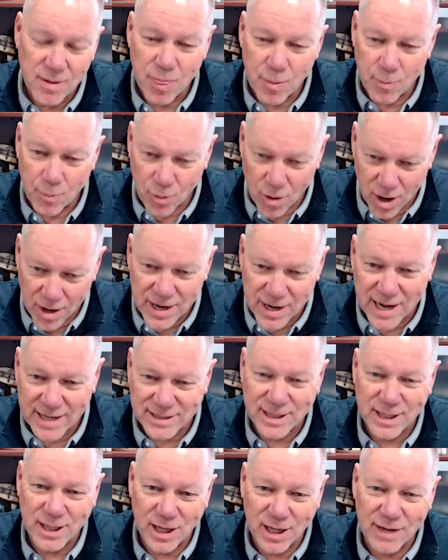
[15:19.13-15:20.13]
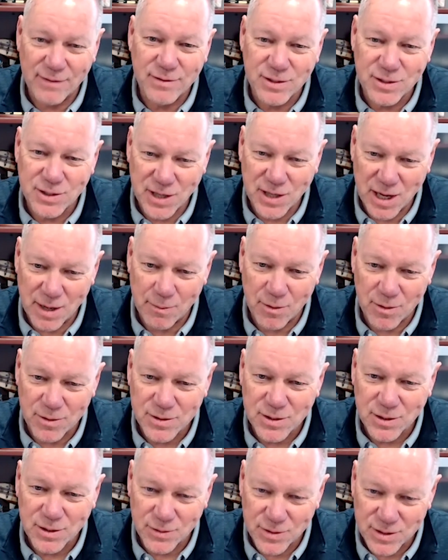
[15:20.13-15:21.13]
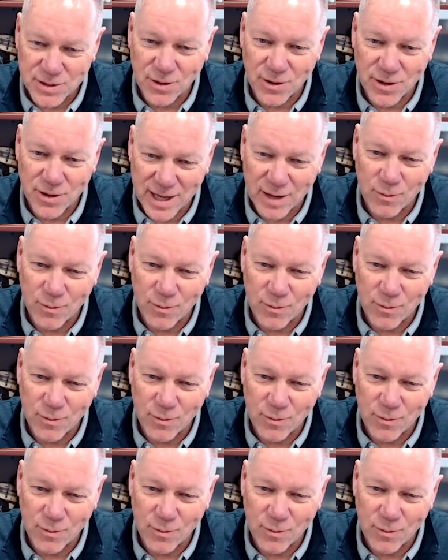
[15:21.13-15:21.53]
brought 1911s to Kimber. So he's already had